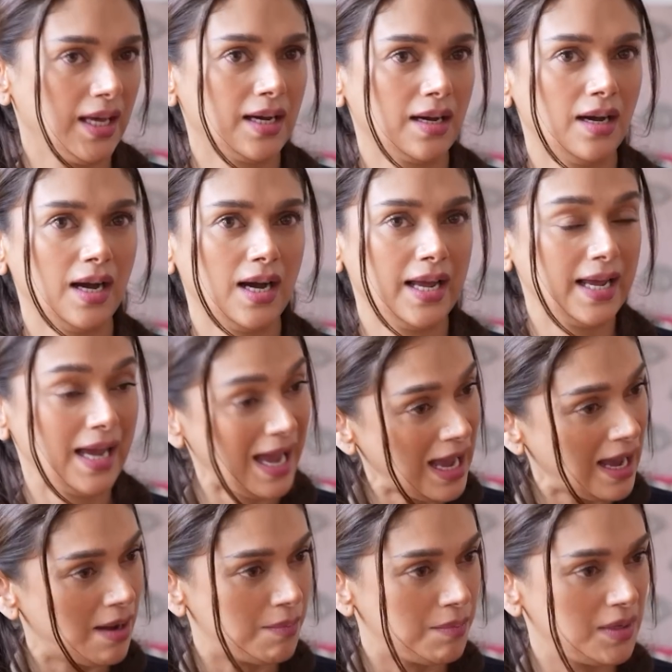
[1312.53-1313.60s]
Like I
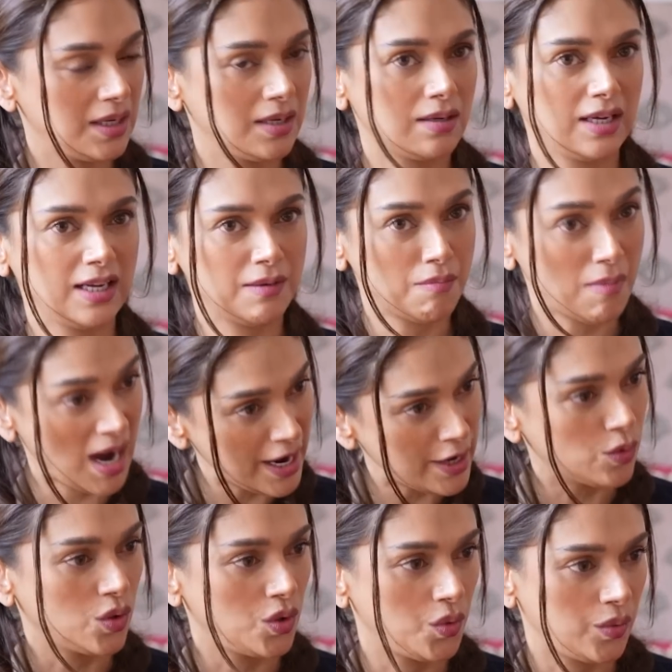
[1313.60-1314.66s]
am in a, in
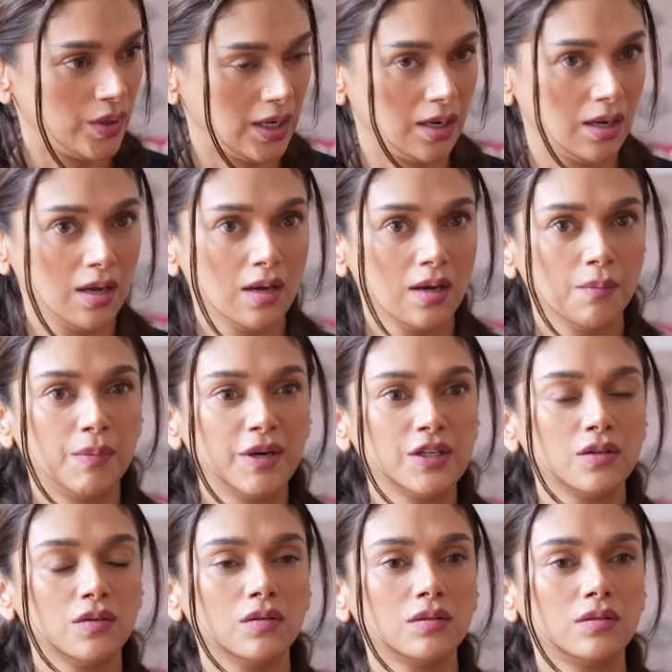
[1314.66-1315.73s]
my own way, but
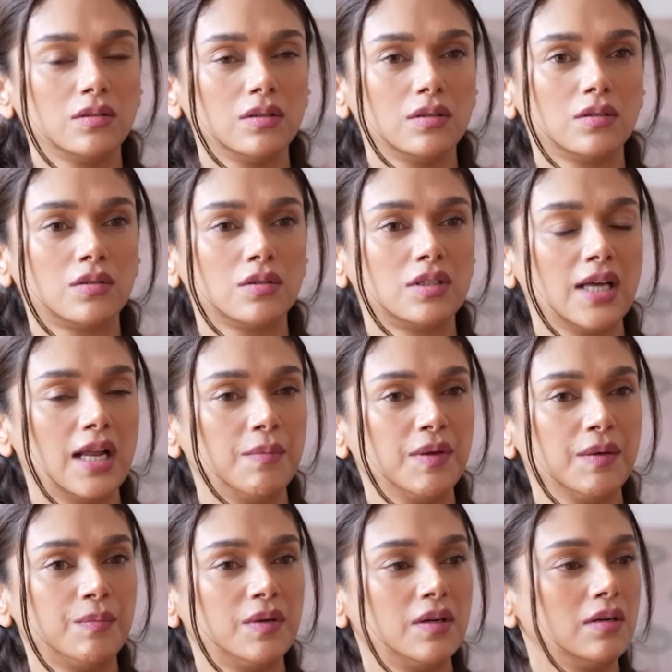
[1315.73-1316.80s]
you know, to tell
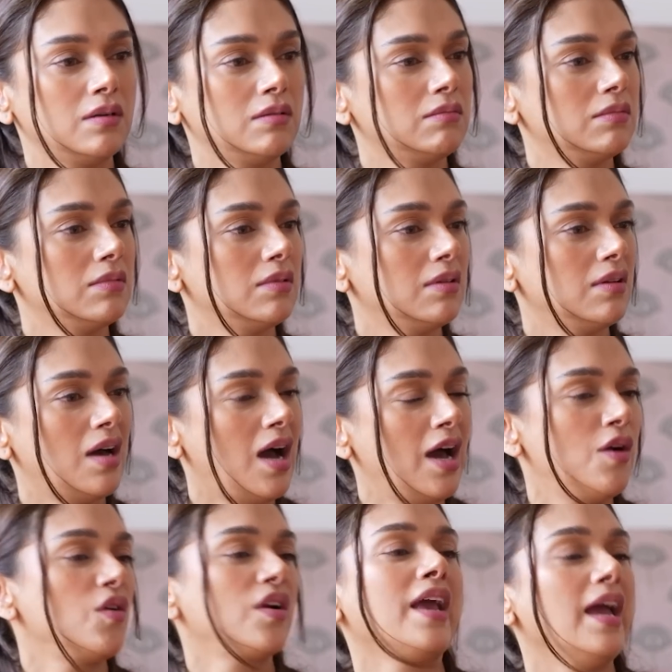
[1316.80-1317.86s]
people
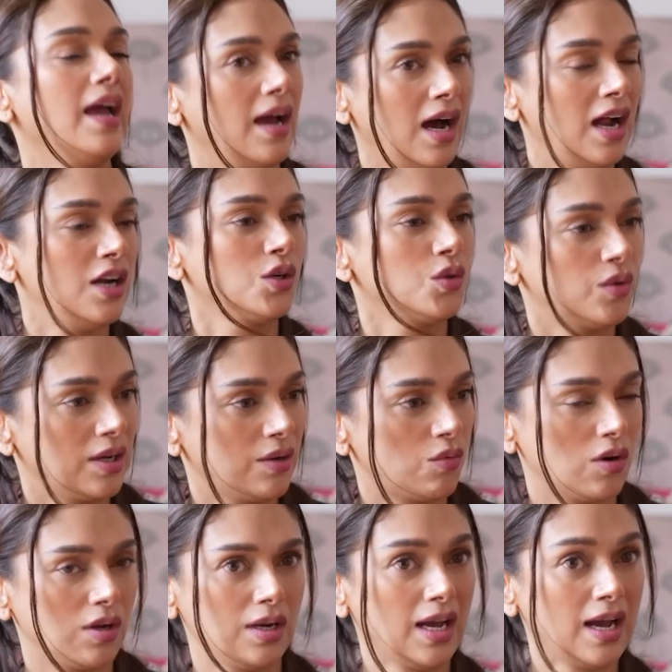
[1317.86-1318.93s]
I don't care, I'll do what I
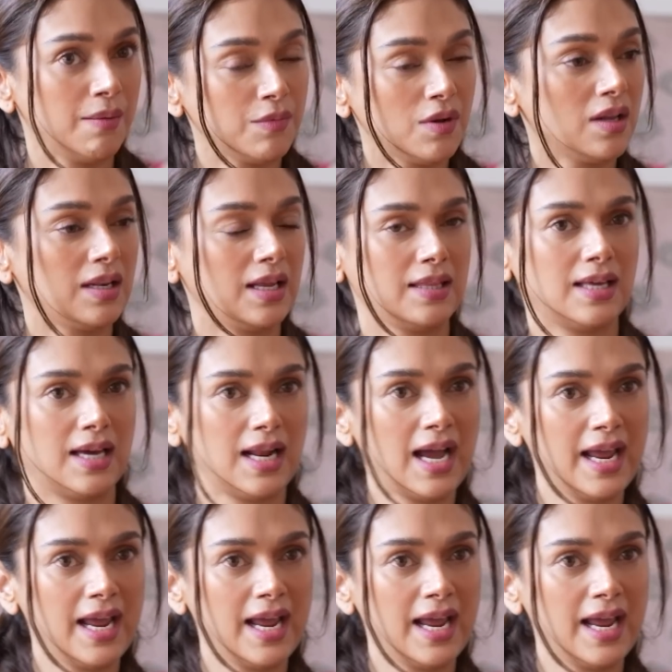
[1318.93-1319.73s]
want, I'm not like that.